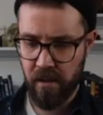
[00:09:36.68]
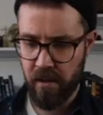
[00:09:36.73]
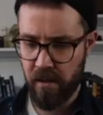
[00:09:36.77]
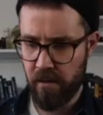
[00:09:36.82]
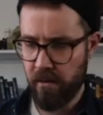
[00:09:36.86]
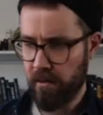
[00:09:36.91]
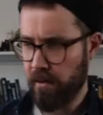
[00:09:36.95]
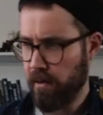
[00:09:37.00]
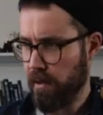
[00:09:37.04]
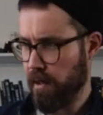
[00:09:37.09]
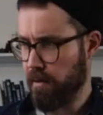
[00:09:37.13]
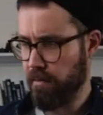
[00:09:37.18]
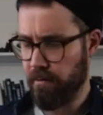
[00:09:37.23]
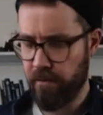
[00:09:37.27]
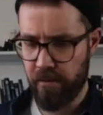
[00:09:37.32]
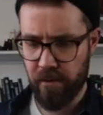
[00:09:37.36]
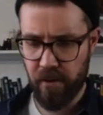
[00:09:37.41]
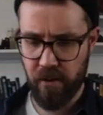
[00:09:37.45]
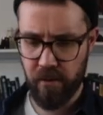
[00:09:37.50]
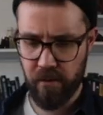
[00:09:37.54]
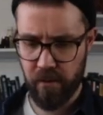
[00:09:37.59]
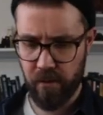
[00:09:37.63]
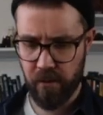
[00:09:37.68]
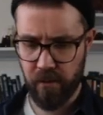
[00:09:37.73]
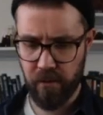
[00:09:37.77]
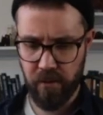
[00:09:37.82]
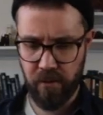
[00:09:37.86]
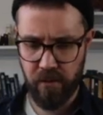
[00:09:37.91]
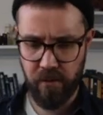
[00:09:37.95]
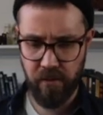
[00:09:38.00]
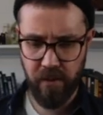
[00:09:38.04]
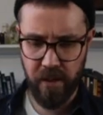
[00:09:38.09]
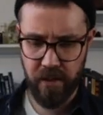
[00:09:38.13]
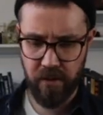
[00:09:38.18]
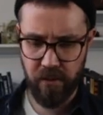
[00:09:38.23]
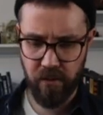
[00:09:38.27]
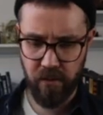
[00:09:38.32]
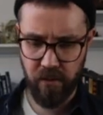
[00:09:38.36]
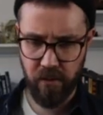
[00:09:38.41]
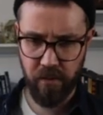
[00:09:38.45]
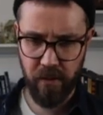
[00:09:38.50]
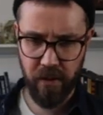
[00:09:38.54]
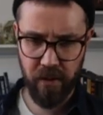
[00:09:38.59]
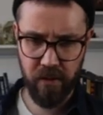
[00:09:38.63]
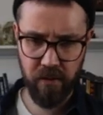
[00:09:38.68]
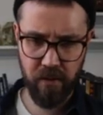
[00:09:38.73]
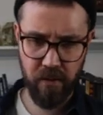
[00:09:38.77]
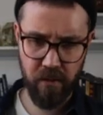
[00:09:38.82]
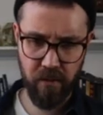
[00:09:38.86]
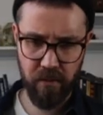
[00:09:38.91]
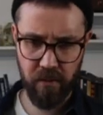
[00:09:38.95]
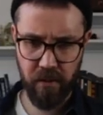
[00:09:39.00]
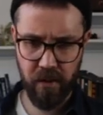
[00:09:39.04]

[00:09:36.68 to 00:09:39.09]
I don't love all the loose threads too much though.